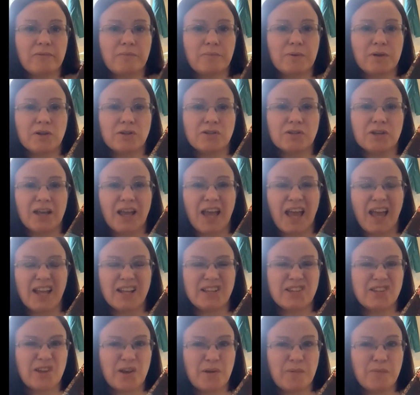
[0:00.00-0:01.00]
because I cared
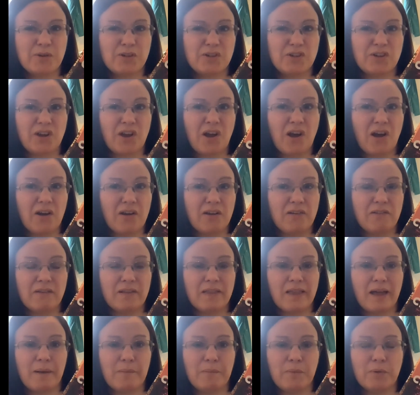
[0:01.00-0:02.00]
so much at Kaya at
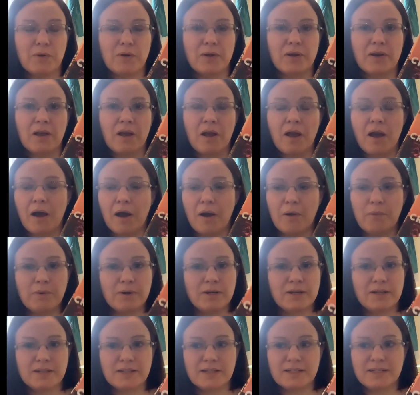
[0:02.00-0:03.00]
that point. I
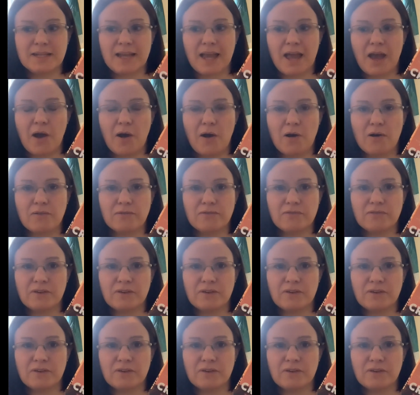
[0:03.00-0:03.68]
wanted her to get off.